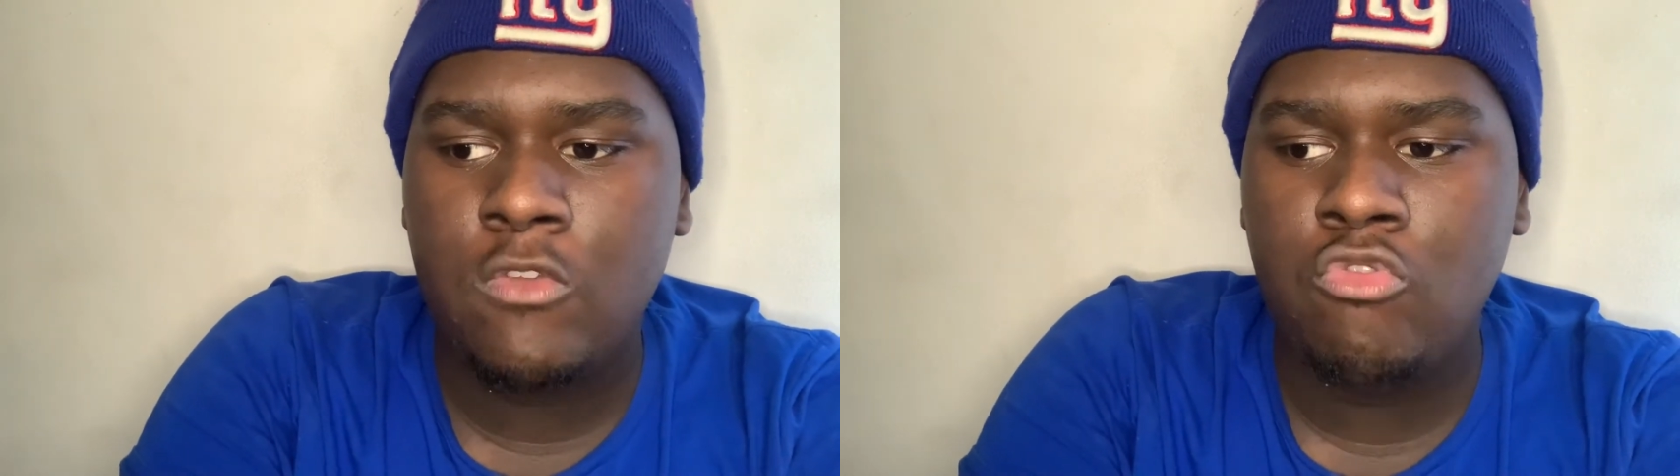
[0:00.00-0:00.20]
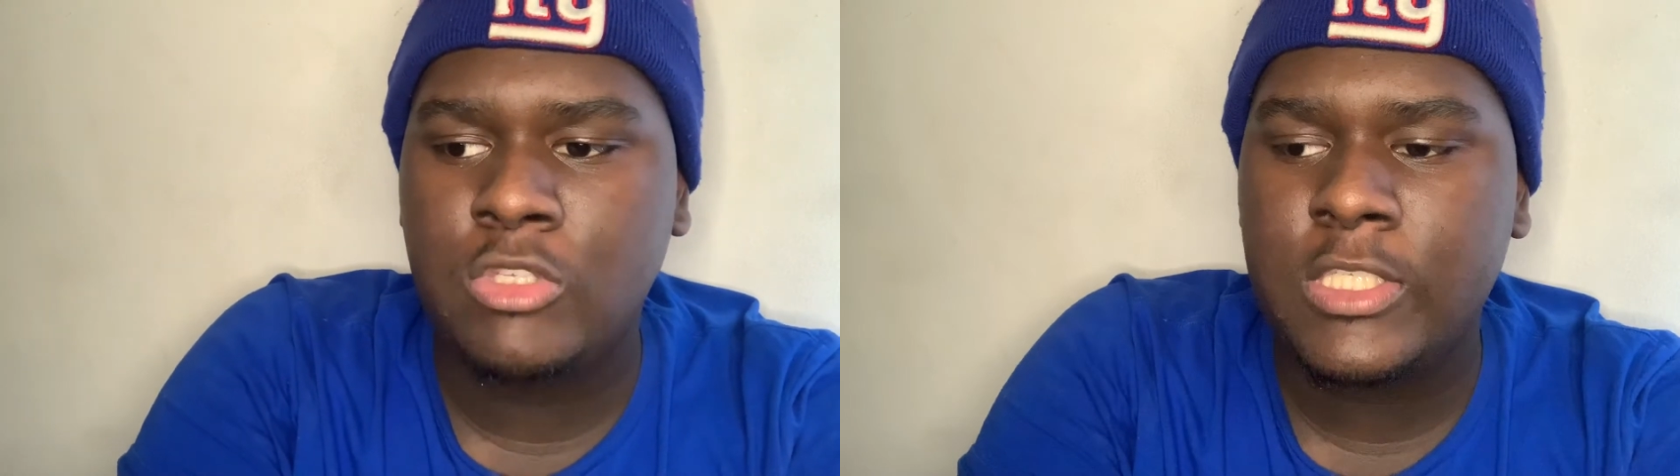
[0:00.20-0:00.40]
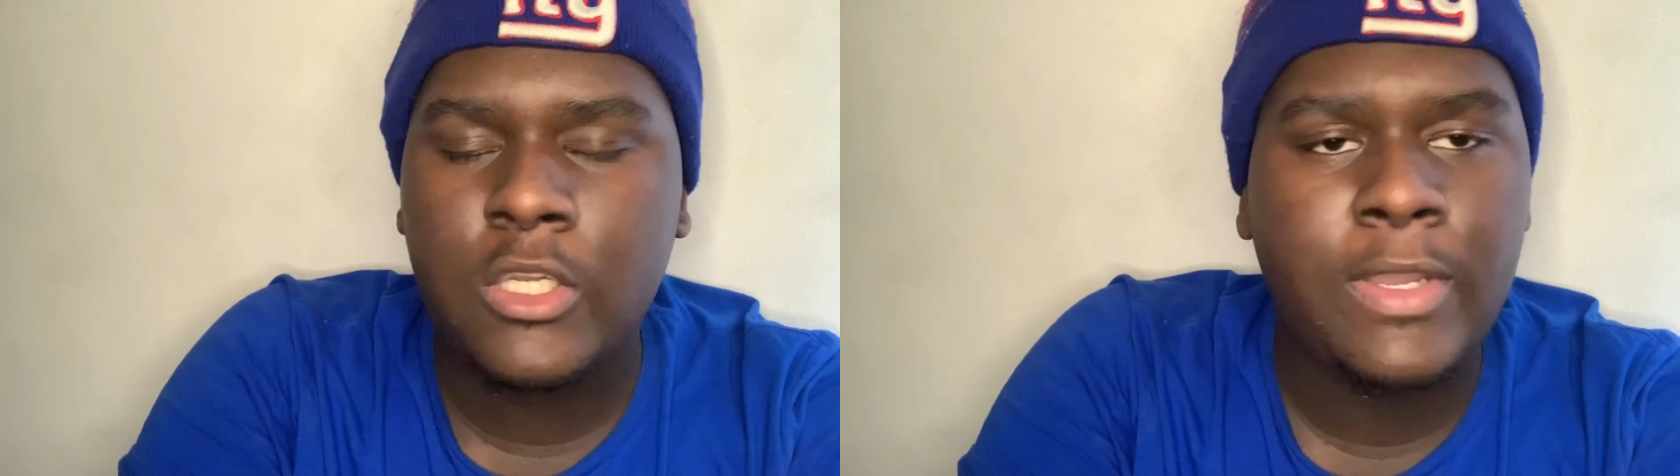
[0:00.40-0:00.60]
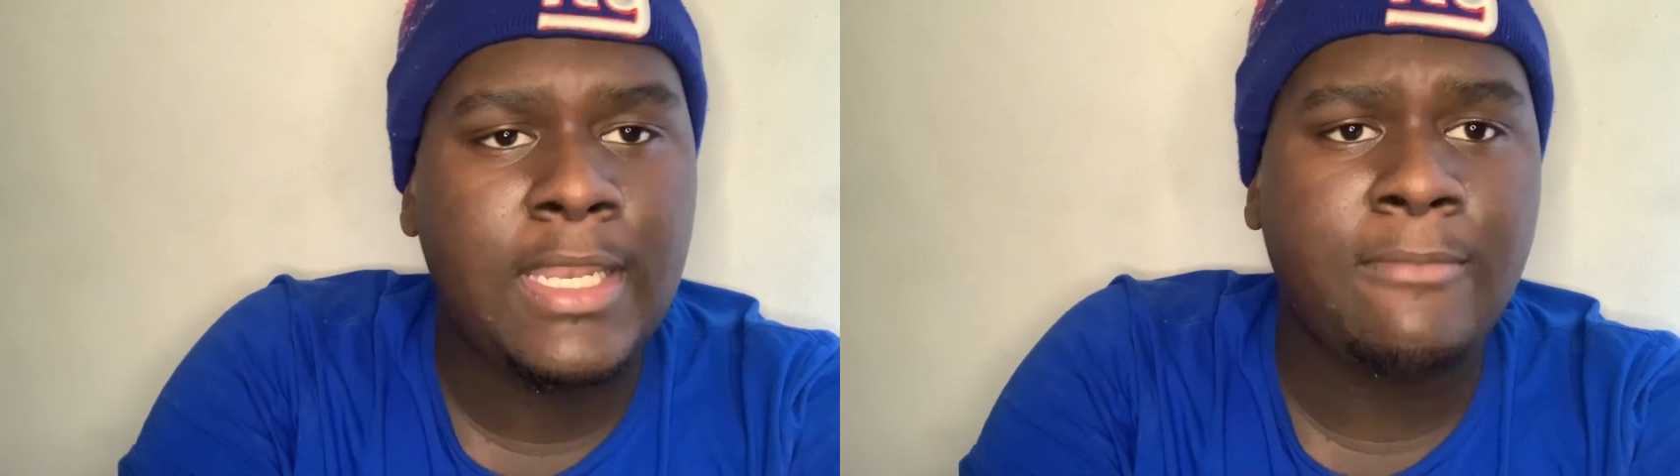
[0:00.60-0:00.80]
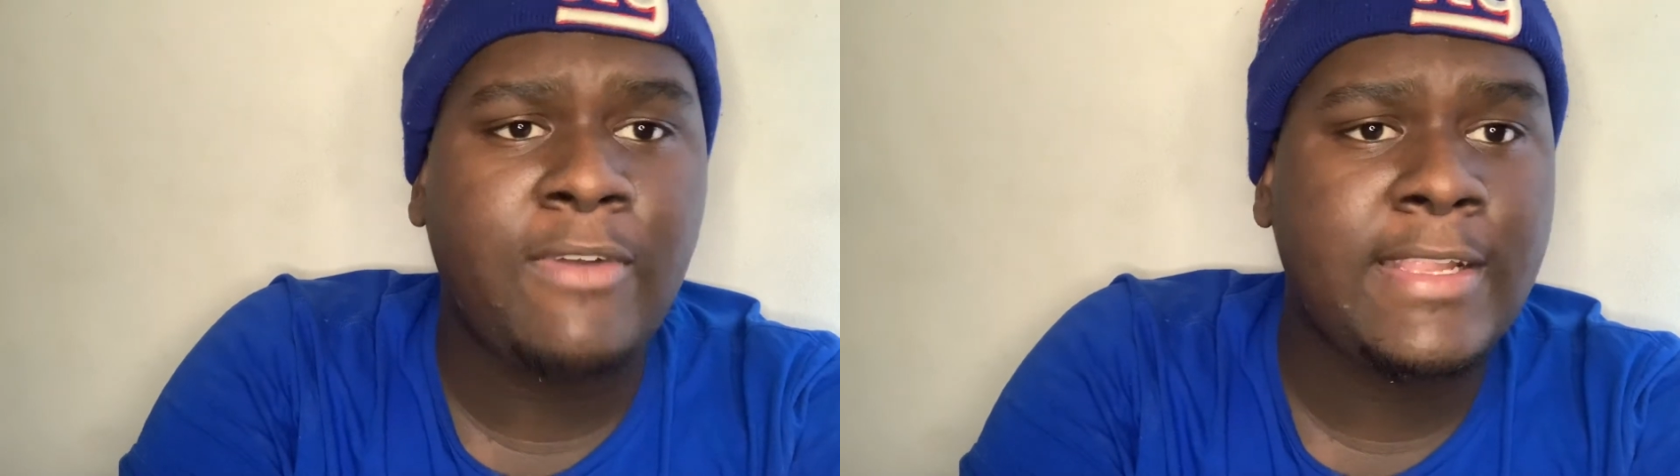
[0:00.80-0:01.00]
you still end
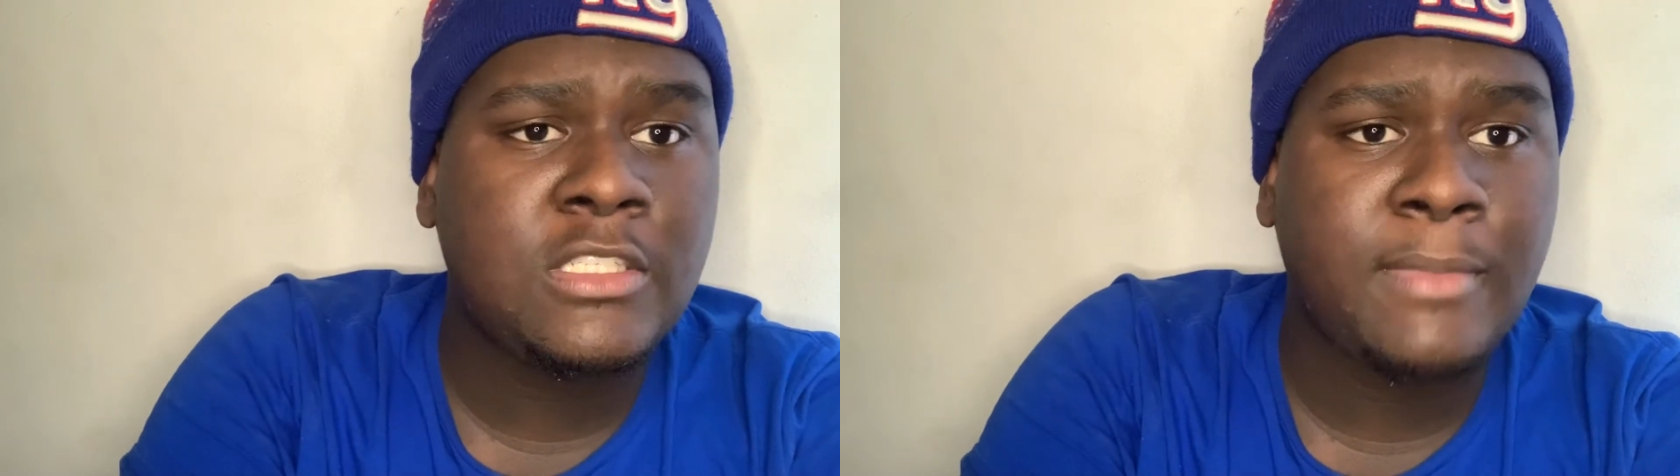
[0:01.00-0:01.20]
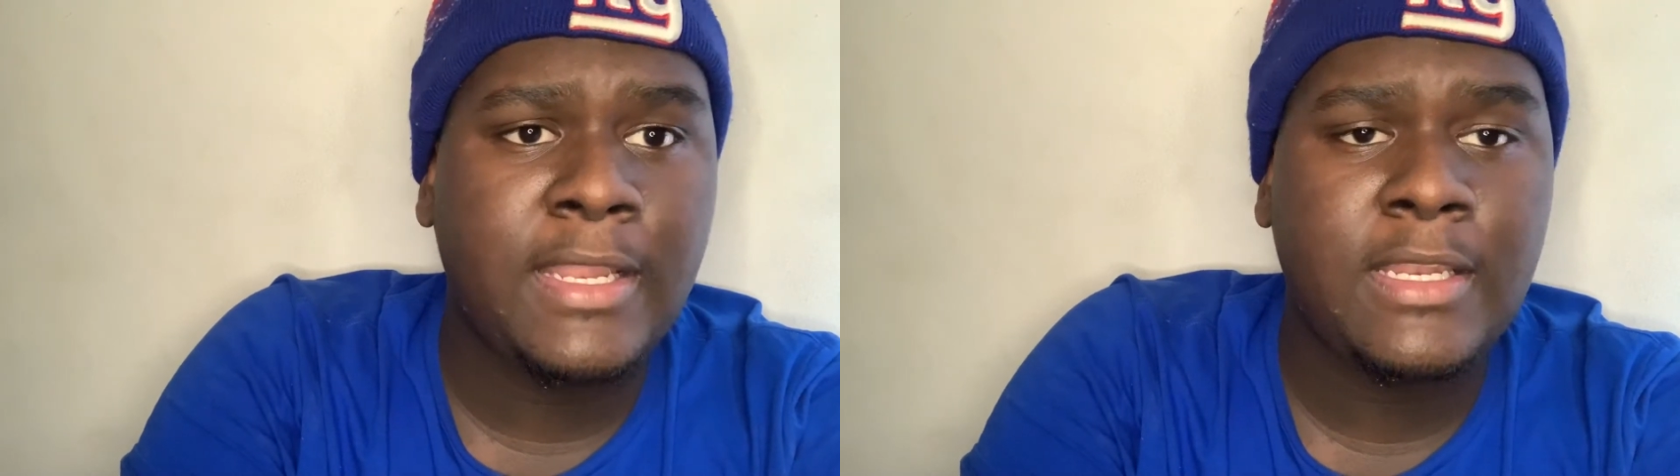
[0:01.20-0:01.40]
up finding somebody